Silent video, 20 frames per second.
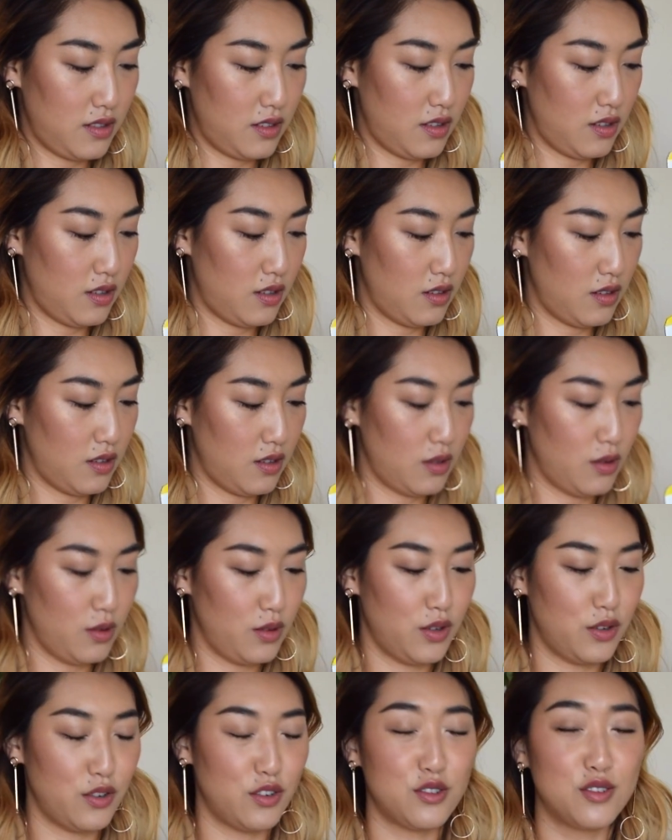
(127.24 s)
Oh,
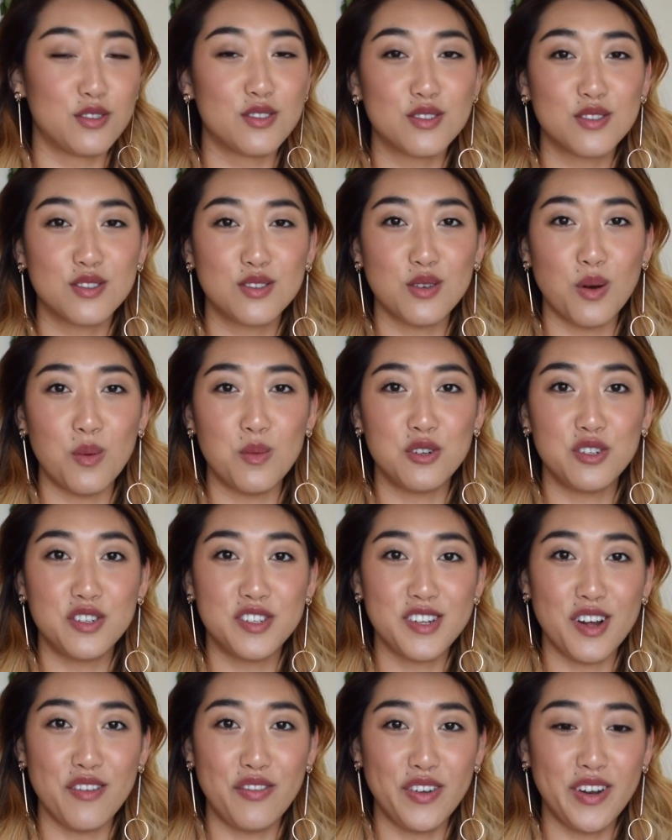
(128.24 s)
there's so much
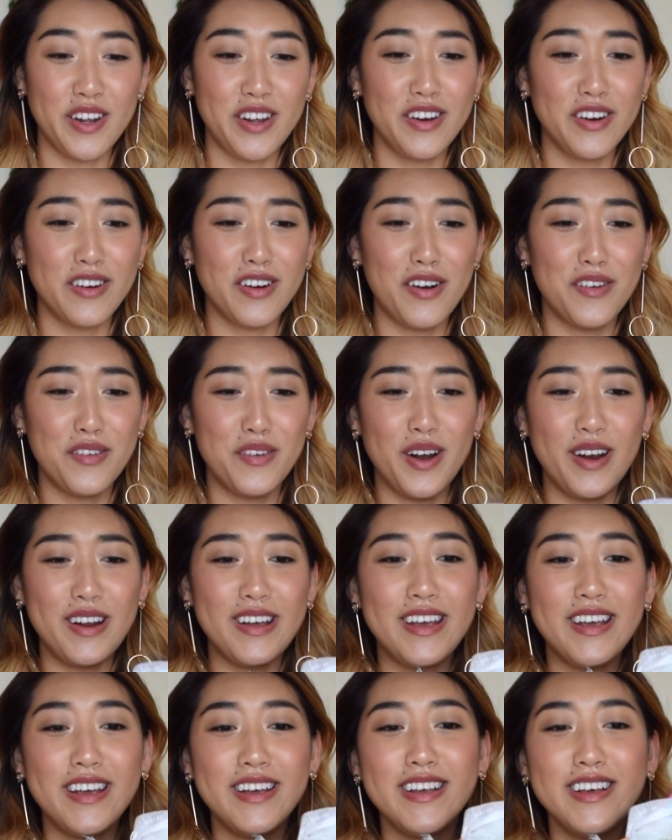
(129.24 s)
stuff in here
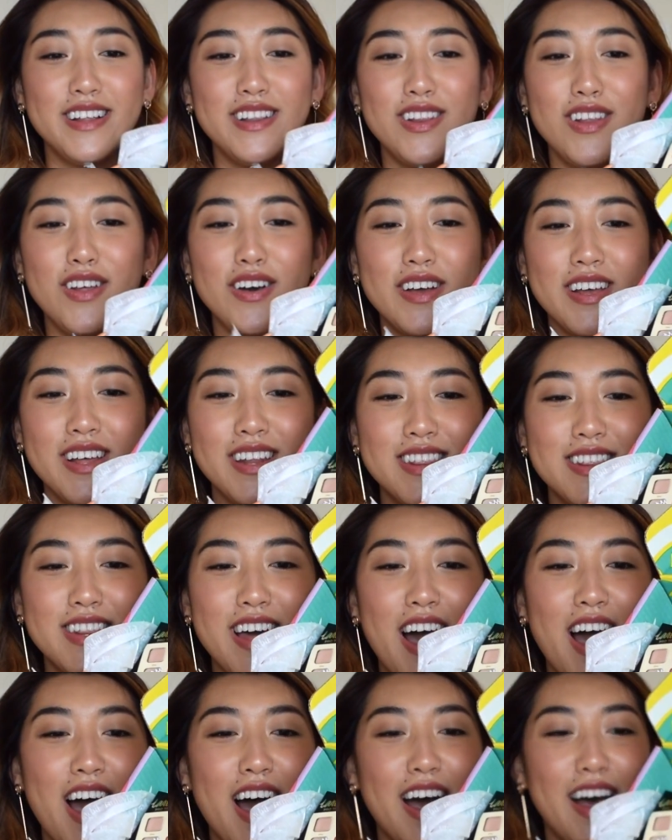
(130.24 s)
already. Look at
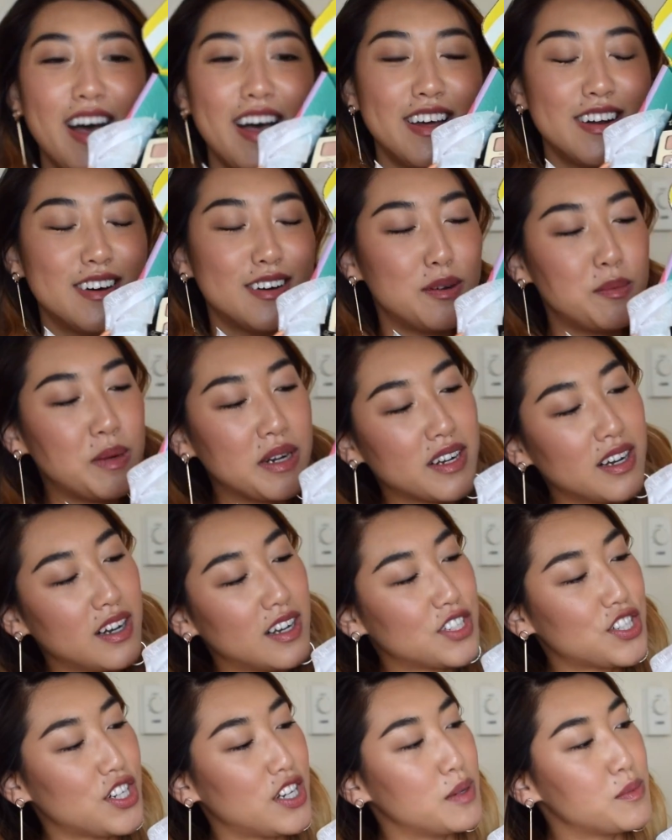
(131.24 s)
that. Oh my
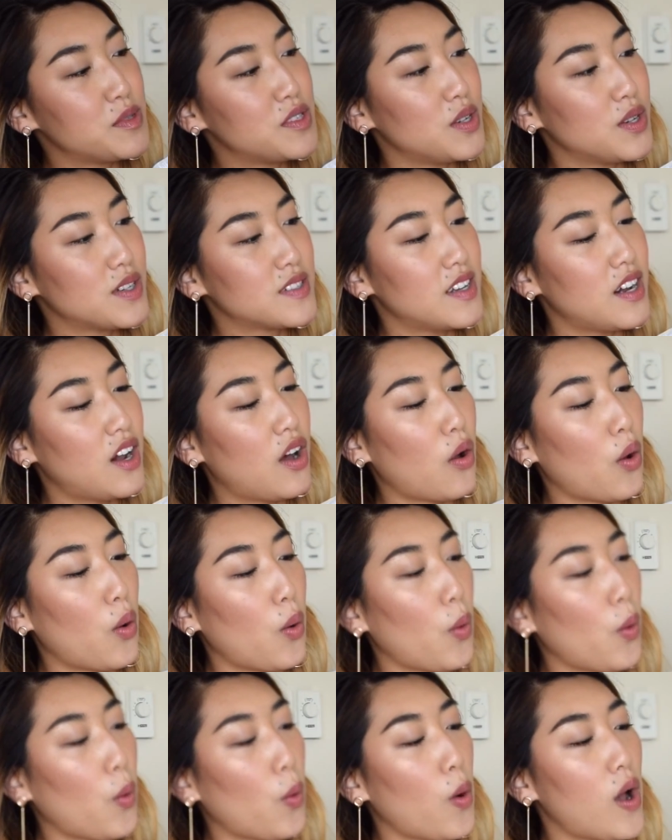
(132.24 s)
gosh, I'm so excited.
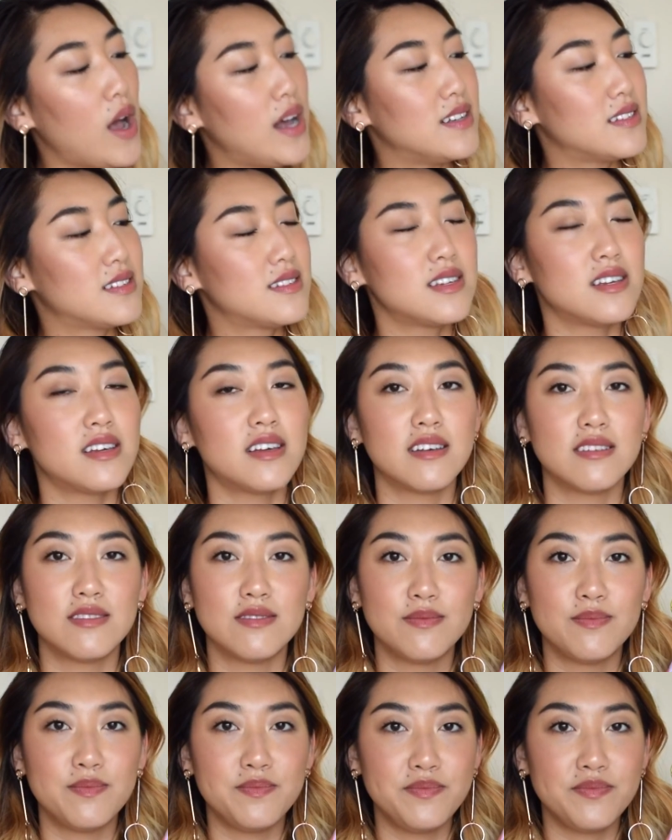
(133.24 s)
Oh, I see
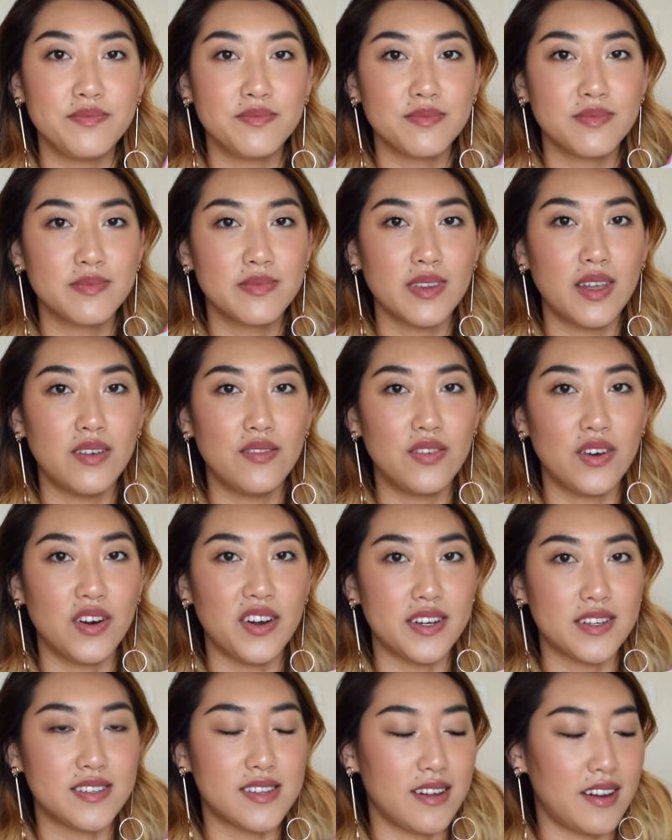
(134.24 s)

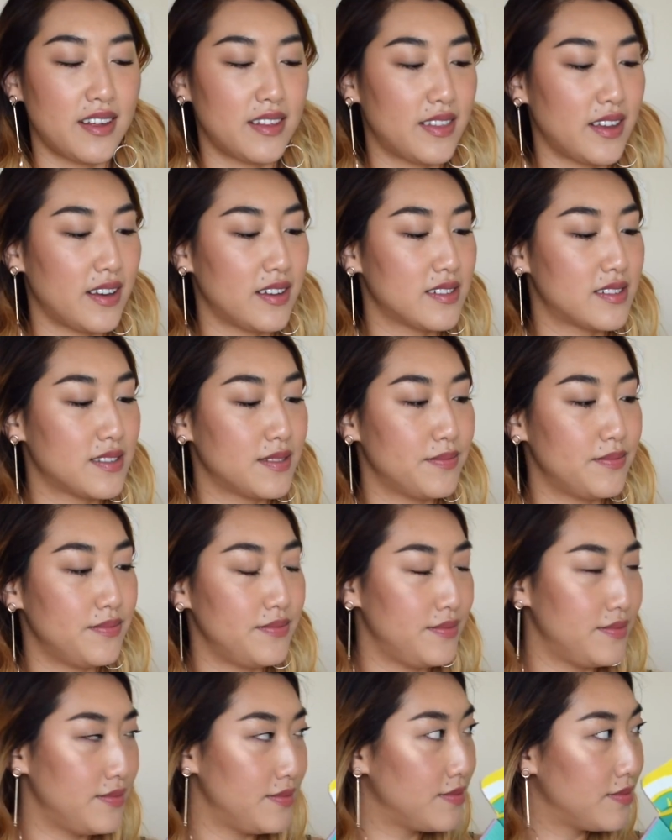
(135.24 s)
very exciting things.
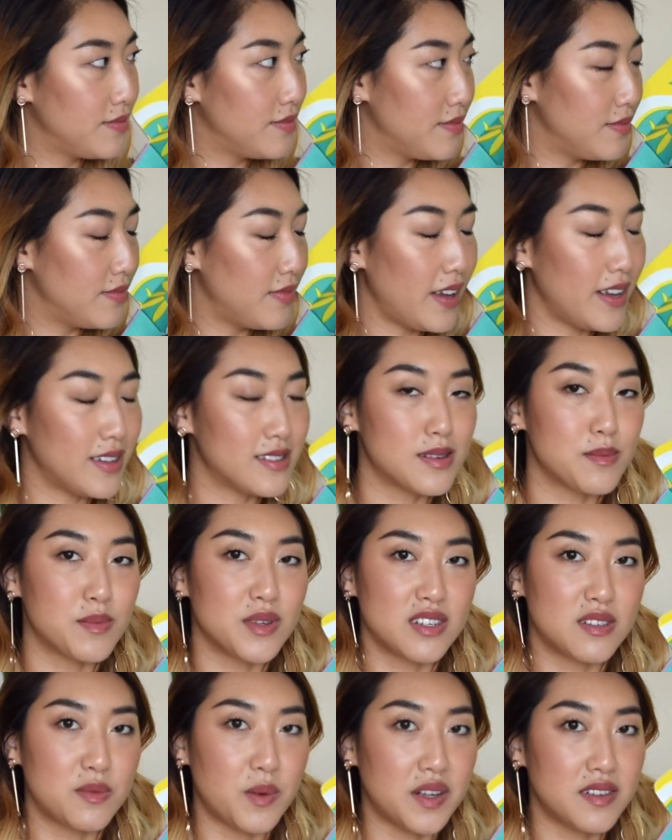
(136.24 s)
And
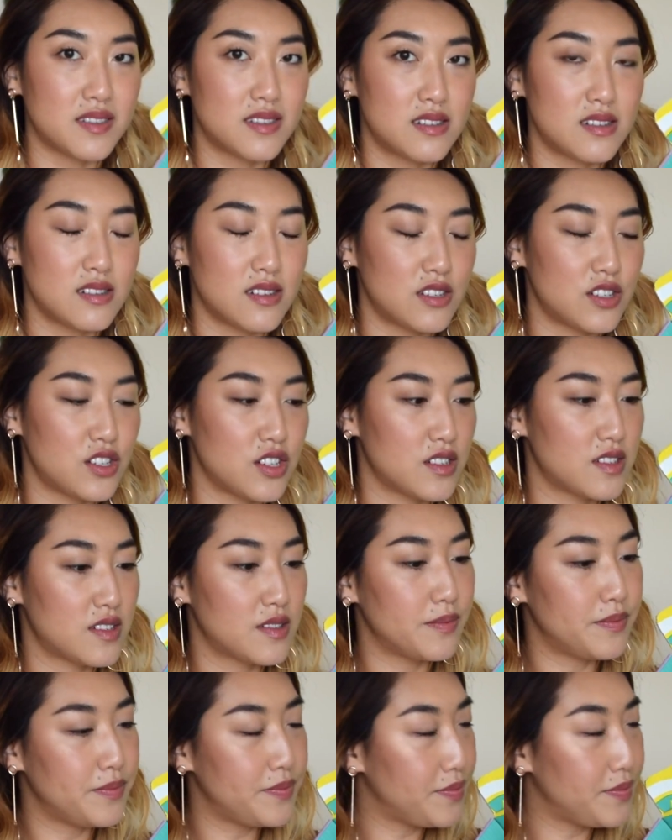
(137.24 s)
something smells delicious.